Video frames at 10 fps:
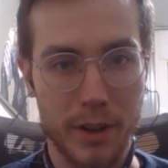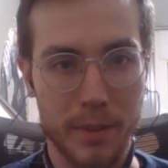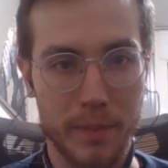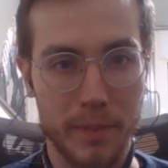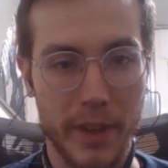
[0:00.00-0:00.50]

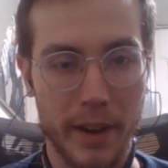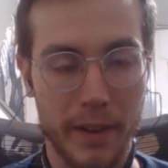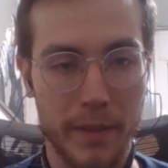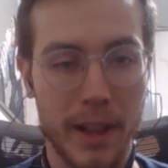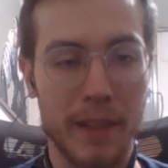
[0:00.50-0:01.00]

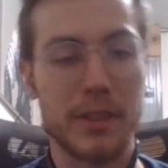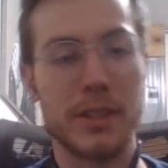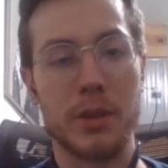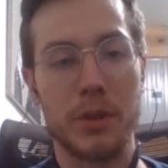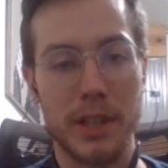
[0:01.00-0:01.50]

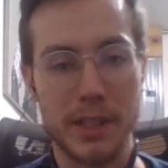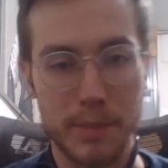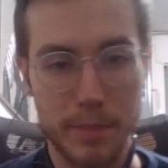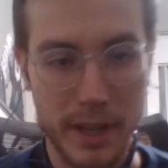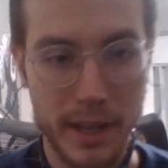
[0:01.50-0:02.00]
have to see who
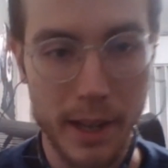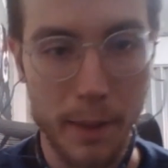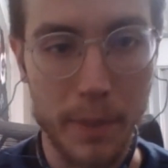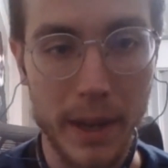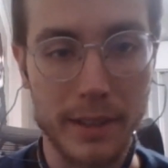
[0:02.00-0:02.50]
it is,
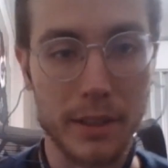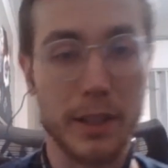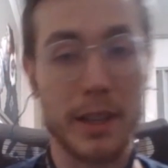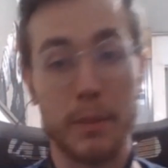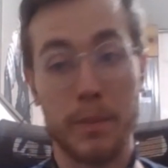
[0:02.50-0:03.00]
but
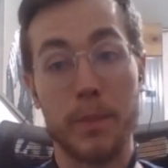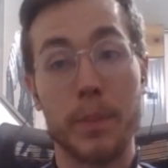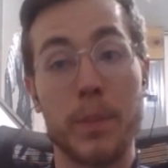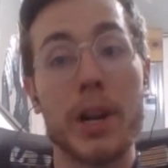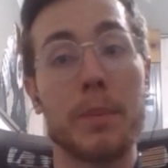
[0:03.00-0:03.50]
basically it
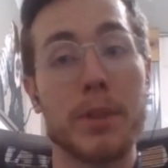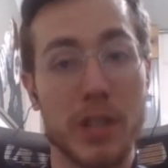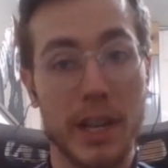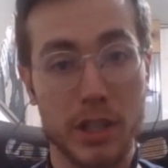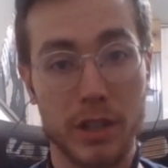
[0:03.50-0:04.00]
put
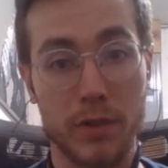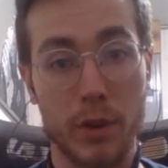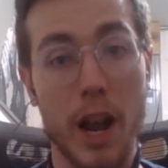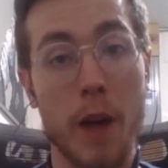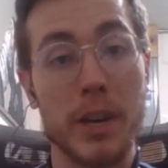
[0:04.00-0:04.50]
out
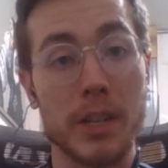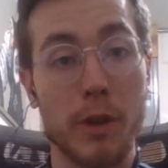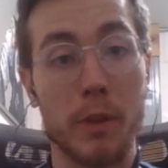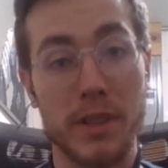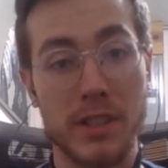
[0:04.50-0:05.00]
projections for how
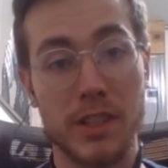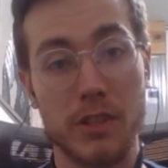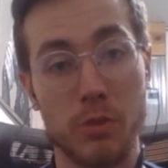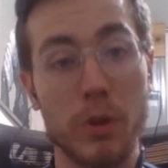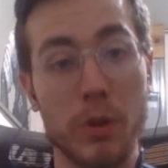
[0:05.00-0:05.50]
many small
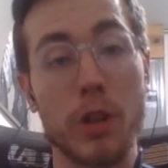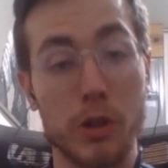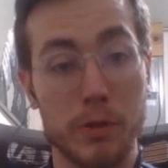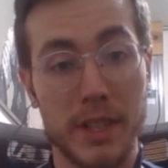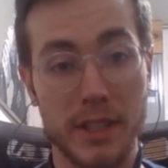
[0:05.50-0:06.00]
businesses will
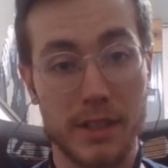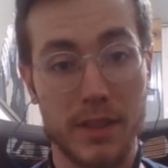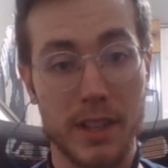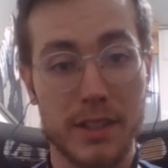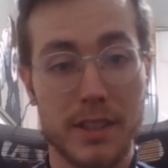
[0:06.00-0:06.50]
close
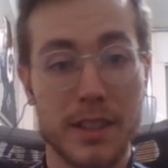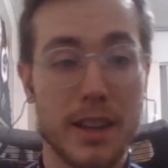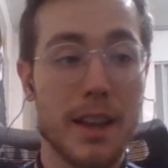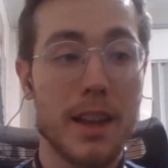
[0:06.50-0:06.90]
because of this.